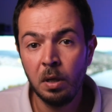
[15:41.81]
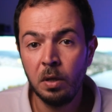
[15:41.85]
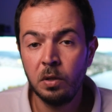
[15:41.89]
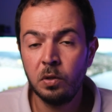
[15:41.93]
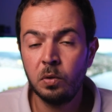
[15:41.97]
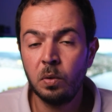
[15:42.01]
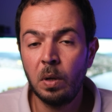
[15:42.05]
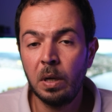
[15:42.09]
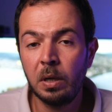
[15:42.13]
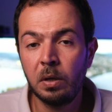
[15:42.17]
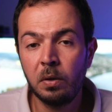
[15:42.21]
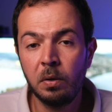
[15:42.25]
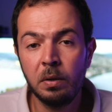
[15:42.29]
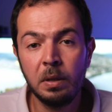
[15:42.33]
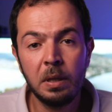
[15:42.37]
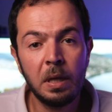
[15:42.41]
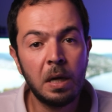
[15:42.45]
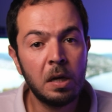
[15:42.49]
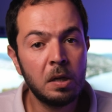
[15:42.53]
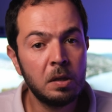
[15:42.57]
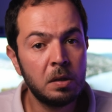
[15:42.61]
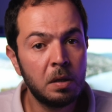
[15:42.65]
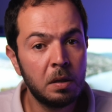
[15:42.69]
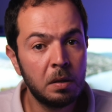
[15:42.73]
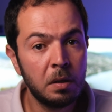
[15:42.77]
So I
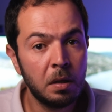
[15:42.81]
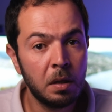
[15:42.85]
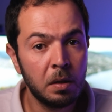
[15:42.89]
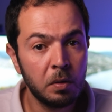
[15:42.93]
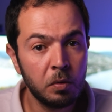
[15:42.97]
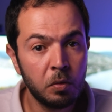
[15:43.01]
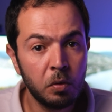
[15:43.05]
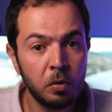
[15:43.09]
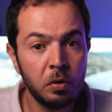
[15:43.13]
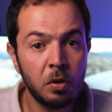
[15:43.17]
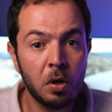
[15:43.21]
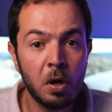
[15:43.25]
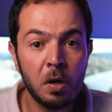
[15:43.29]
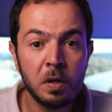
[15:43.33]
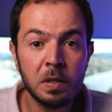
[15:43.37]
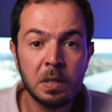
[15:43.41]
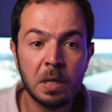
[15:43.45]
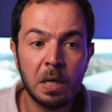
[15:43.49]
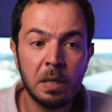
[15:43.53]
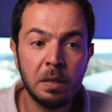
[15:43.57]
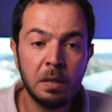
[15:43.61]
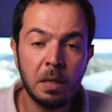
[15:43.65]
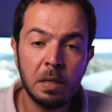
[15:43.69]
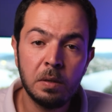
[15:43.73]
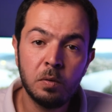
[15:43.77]
contacted Godox
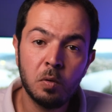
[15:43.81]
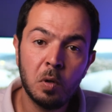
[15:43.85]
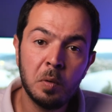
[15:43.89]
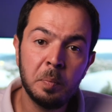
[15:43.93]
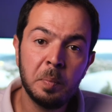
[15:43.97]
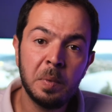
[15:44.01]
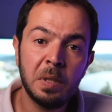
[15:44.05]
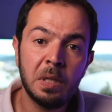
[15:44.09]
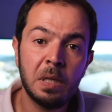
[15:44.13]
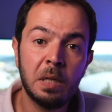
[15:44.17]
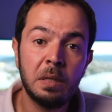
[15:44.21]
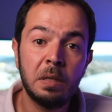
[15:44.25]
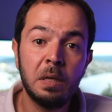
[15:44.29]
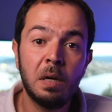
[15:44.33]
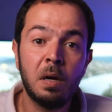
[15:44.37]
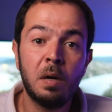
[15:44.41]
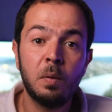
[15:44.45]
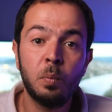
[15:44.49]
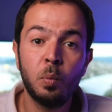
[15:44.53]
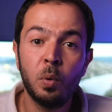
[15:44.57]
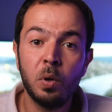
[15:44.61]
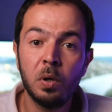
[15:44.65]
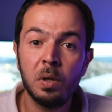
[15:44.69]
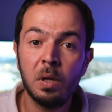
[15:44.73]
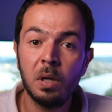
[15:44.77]
and they told me that they are
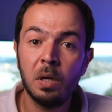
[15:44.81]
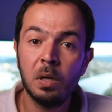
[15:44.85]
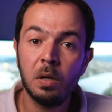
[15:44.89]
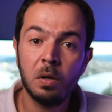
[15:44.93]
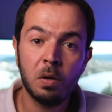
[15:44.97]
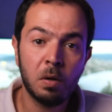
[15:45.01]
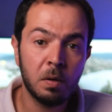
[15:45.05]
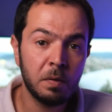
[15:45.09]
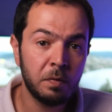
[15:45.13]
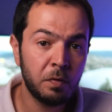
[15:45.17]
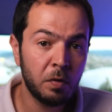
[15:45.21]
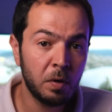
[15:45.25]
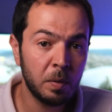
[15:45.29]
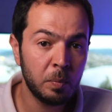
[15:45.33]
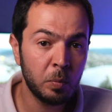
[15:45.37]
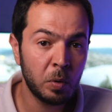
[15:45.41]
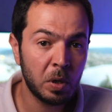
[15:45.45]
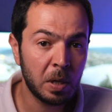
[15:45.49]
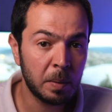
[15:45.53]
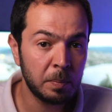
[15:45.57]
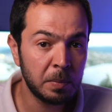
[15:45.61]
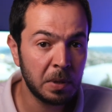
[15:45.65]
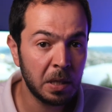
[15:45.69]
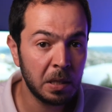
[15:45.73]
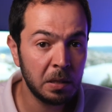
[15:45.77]
working on
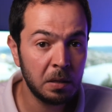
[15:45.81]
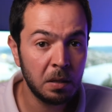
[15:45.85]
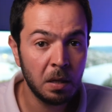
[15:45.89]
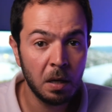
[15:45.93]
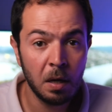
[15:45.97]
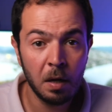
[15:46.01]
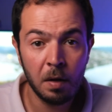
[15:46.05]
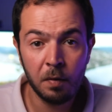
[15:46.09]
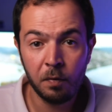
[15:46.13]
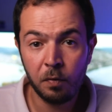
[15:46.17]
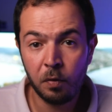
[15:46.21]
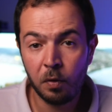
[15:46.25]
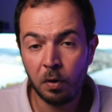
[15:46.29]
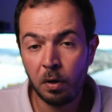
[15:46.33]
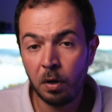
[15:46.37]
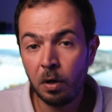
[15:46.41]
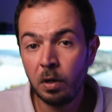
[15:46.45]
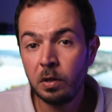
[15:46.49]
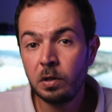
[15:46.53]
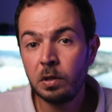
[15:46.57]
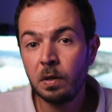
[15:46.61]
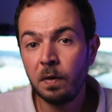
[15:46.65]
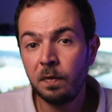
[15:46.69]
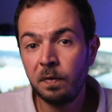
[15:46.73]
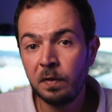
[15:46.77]
firmware update for
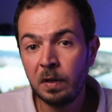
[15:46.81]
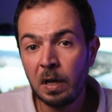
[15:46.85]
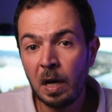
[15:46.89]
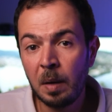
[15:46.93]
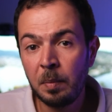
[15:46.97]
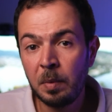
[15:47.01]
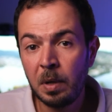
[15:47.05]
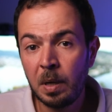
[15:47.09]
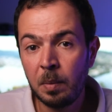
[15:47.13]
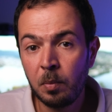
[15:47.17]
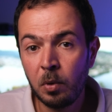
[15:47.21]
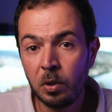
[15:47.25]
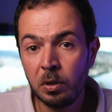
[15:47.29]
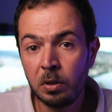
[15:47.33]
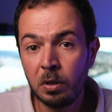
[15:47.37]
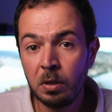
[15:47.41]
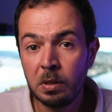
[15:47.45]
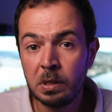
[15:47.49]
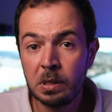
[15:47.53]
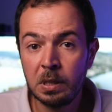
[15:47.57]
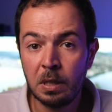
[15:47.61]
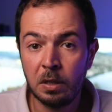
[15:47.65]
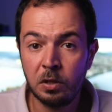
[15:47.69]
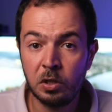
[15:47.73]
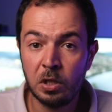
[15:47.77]
lots of camera
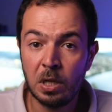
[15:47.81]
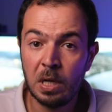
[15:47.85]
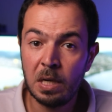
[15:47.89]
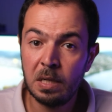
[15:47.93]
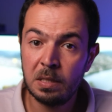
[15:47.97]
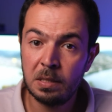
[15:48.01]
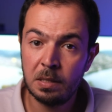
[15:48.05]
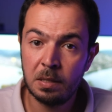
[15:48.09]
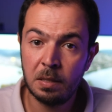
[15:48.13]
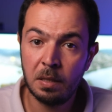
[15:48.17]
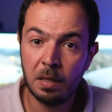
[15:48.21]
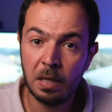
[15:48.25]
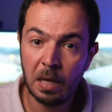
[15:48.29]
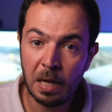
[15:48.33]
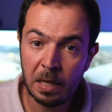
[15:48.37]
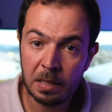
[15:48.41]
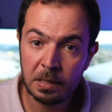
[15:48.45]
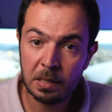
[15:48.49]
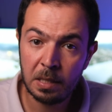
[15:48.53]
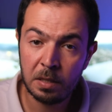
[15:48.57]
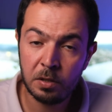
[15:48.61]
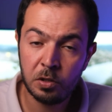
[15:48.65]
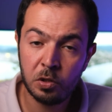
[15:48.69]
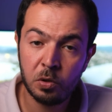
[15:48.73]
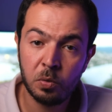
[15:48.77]
models such as the
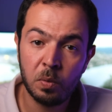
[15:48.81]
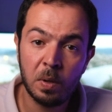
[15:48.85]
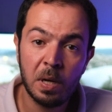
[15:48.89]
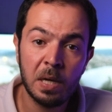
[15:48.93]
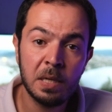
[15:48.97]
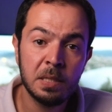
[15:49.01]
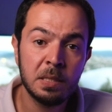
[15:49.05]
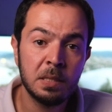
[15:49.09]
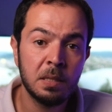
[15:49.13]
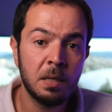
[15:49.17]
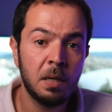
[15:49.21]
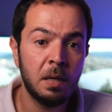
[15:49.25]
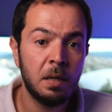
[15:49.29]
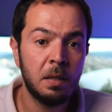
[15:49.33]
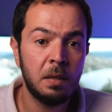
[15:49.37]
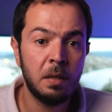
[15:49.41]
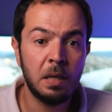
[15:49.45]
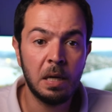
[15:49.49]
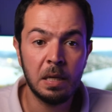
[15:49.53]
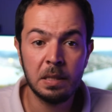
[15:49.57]
X-H2S, the